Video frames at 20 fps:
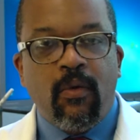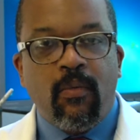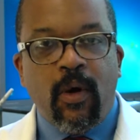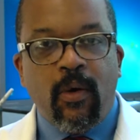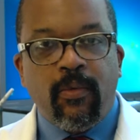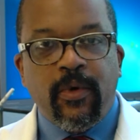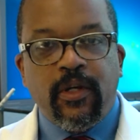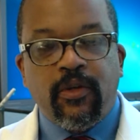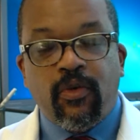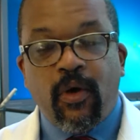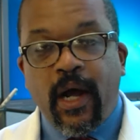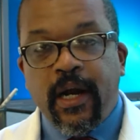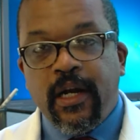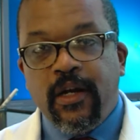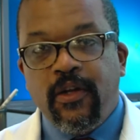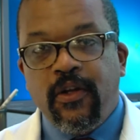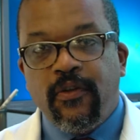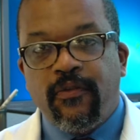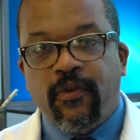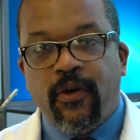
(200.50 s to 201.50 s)
What we try to
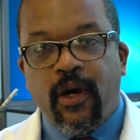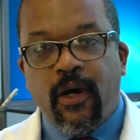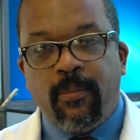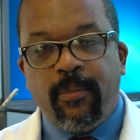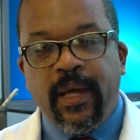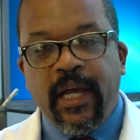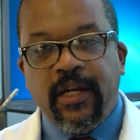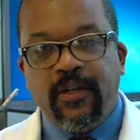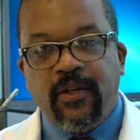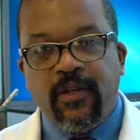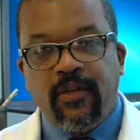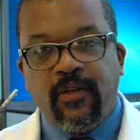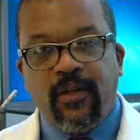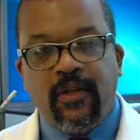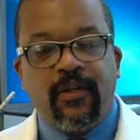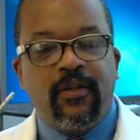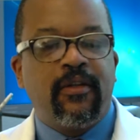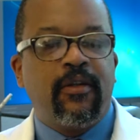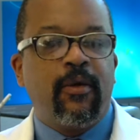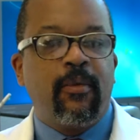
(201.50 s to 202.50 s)
do for our patients
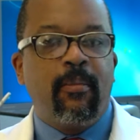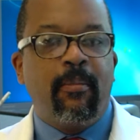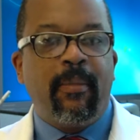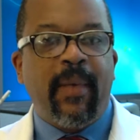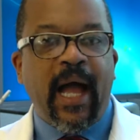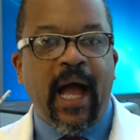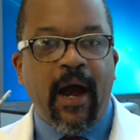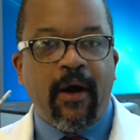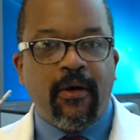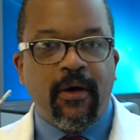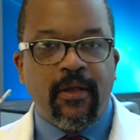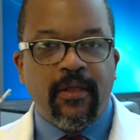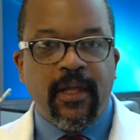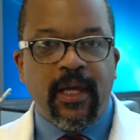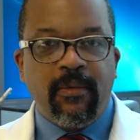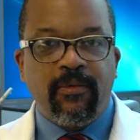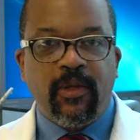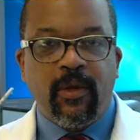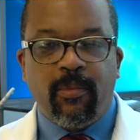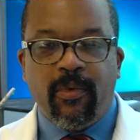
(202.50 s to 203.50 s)
is to empower
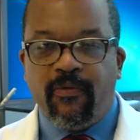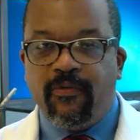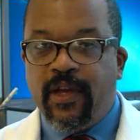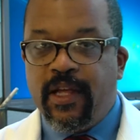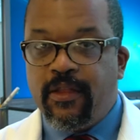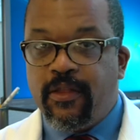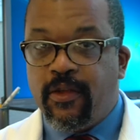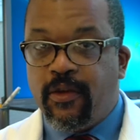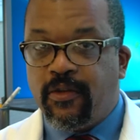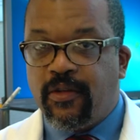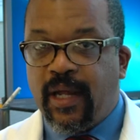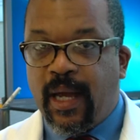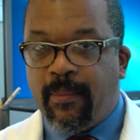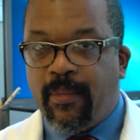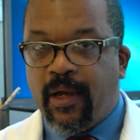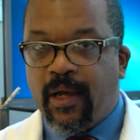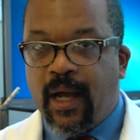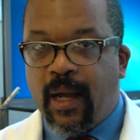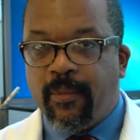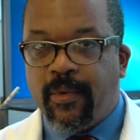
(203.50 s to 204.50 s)
them to prevent those
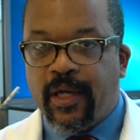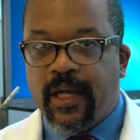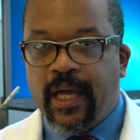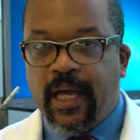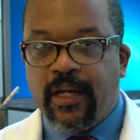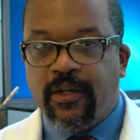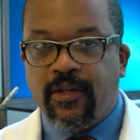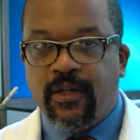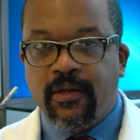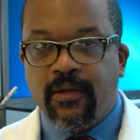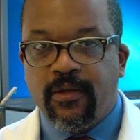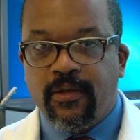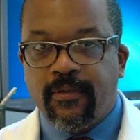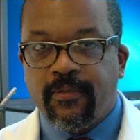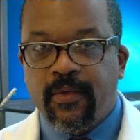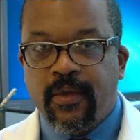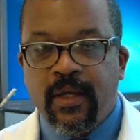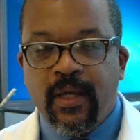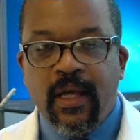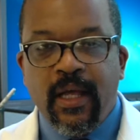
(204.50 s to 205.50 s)
type of complications.
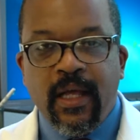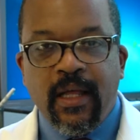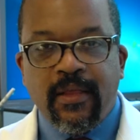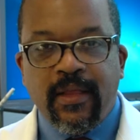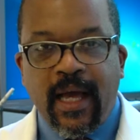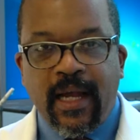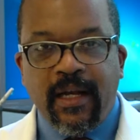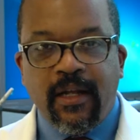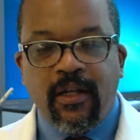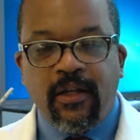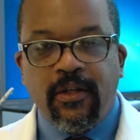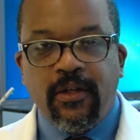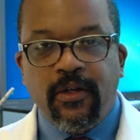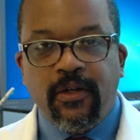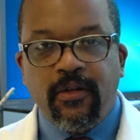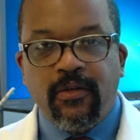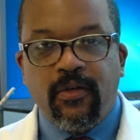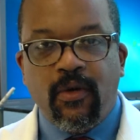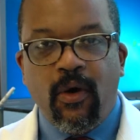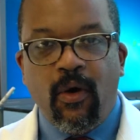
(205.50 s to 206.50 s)
That
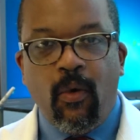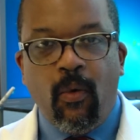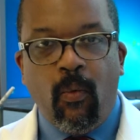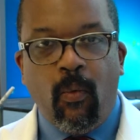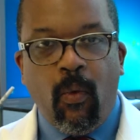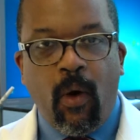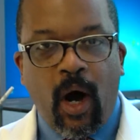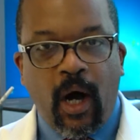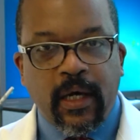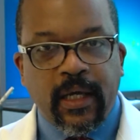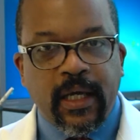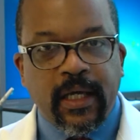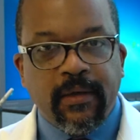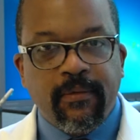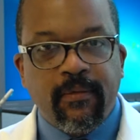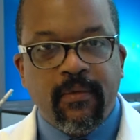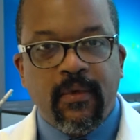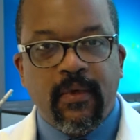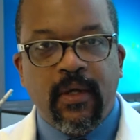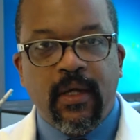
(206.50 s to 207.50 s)
includes
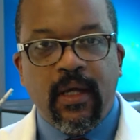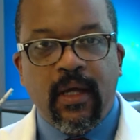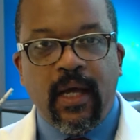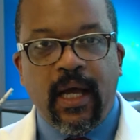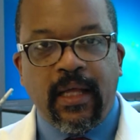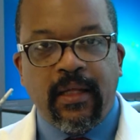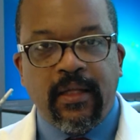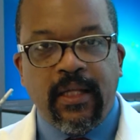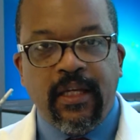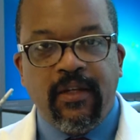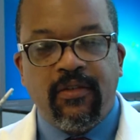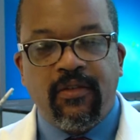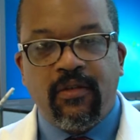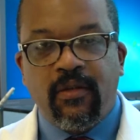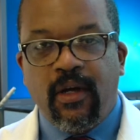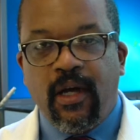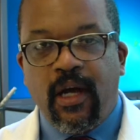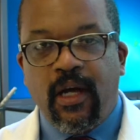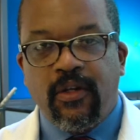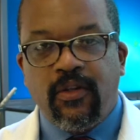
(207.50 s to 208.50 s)
walking at least
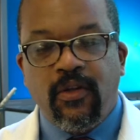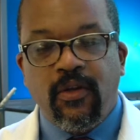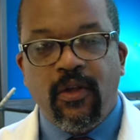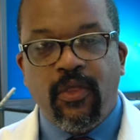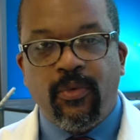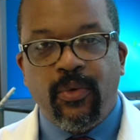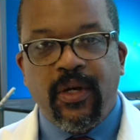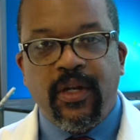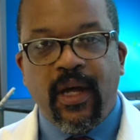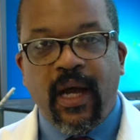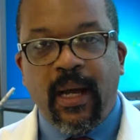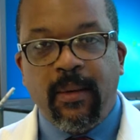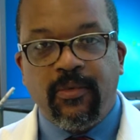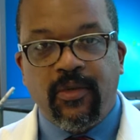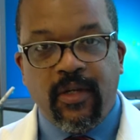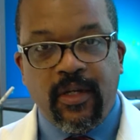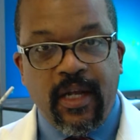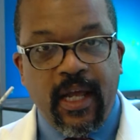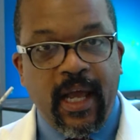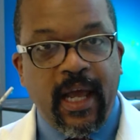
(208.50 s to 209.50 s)
2 to 3
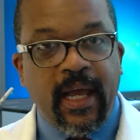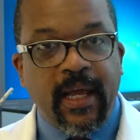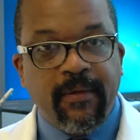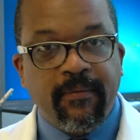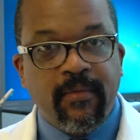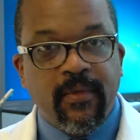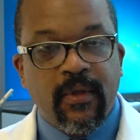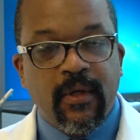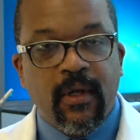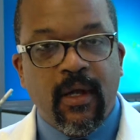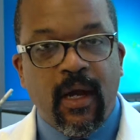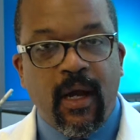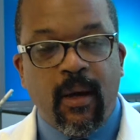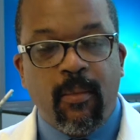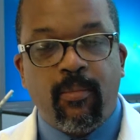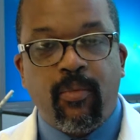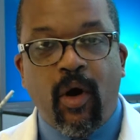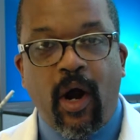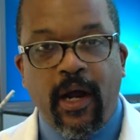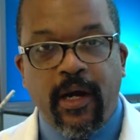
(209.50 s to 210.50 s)
times a day
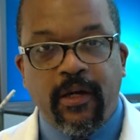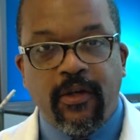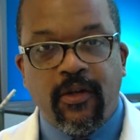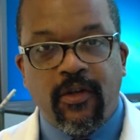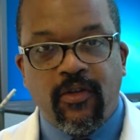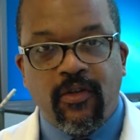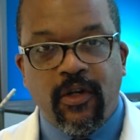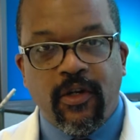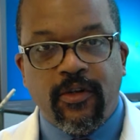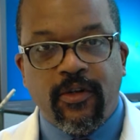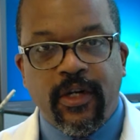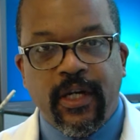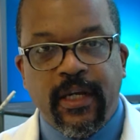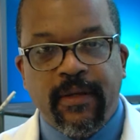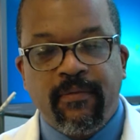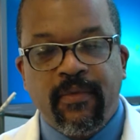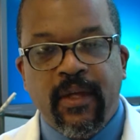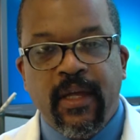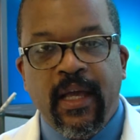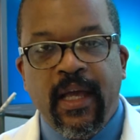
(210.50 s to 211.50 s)
prior to
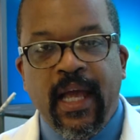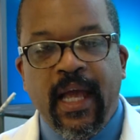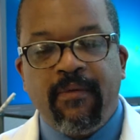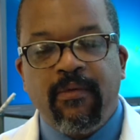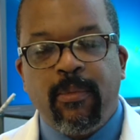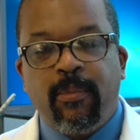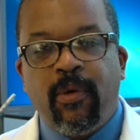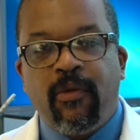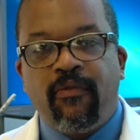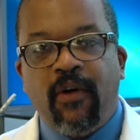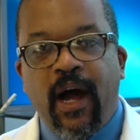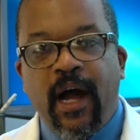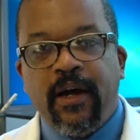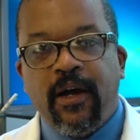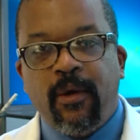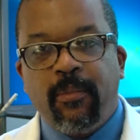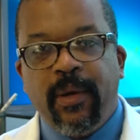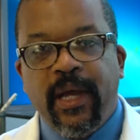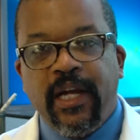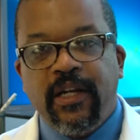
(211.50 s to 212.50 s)
surgery, and we provide
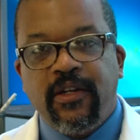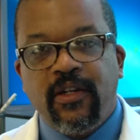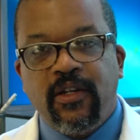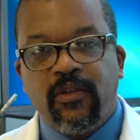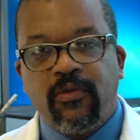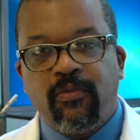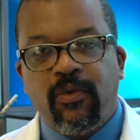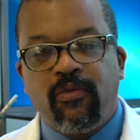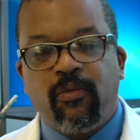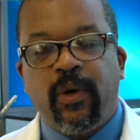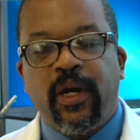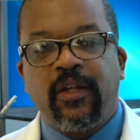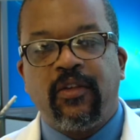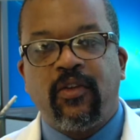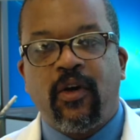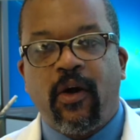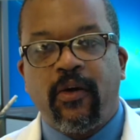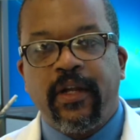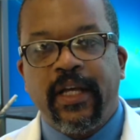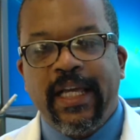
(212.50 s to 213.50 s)
our patients with what is
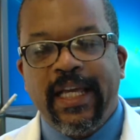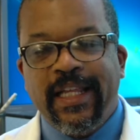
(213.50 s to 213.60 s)
called an